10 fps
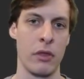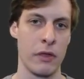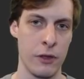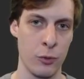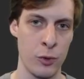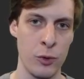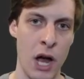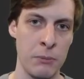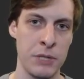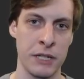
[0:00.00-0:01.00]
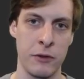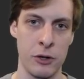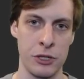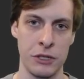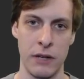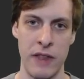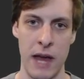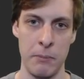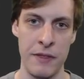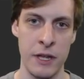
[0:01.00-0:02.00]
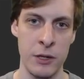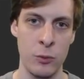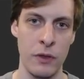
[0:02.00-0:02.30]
The root object versions of that method will